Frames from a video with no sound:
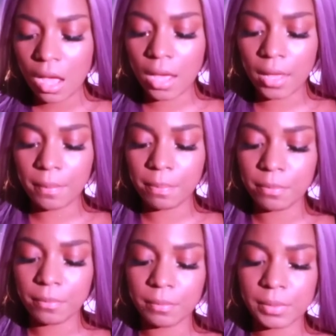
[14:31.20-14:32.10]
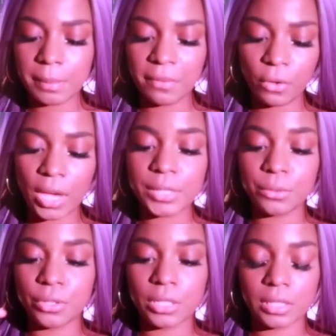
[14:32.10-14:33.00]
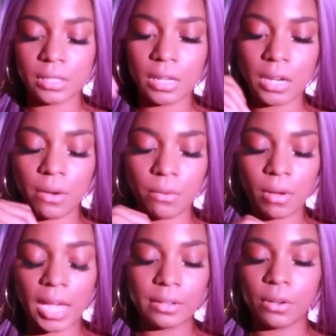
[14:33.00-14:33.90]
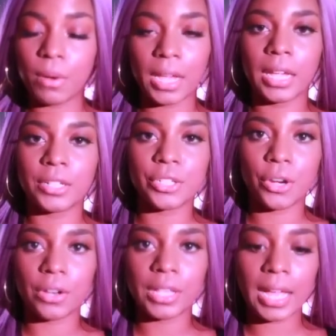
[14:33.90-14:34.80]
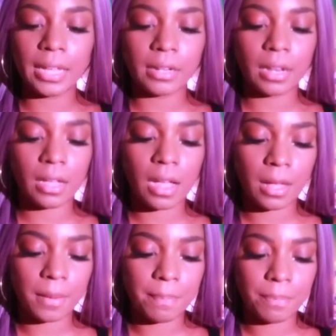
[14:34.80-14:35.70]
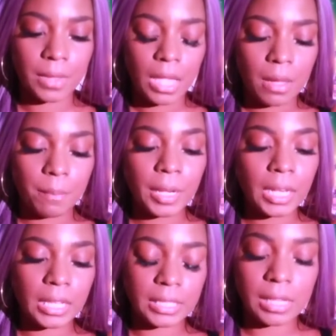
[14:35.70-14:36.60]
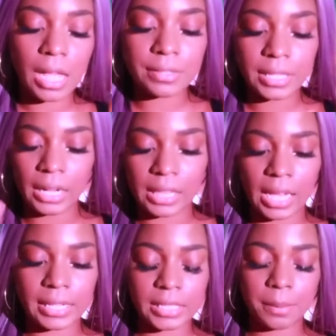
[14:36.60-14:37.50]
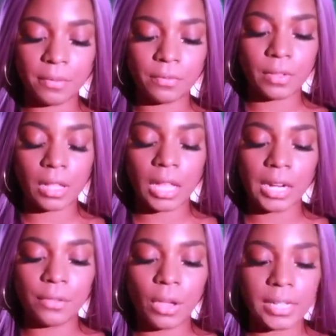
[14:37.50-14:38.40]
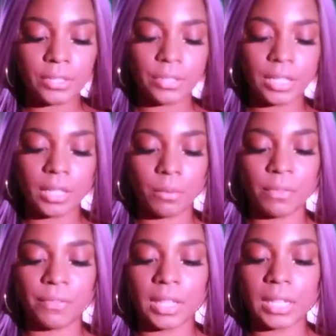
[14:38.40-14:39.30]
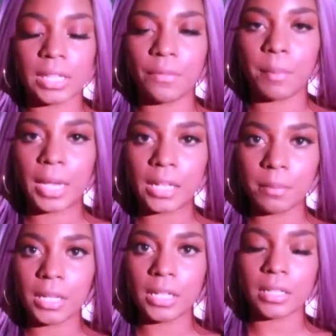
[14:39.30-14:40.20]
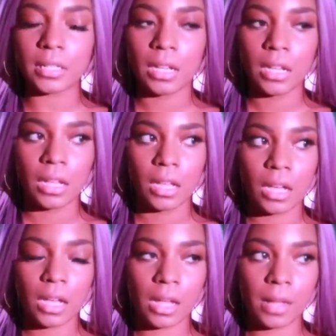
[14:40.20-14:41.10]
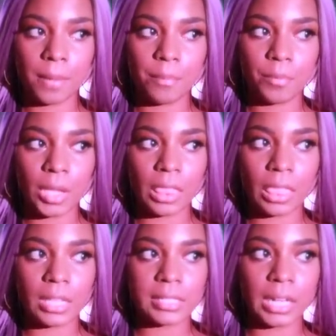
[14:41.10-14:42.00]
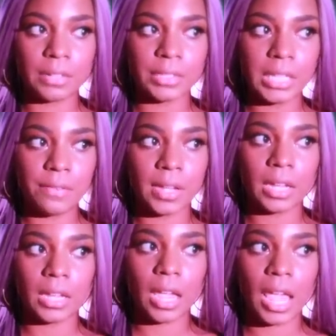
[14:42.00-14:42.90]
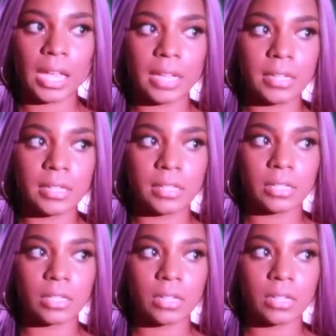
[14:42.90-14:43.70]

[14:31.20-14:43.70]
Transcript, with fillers: Um, some of you guys are just, you know, I don't know why I just heard that. Um, but outside of that, some of, a lot of you guys are dealing with feelings of abandonment um, and things kind of leaving and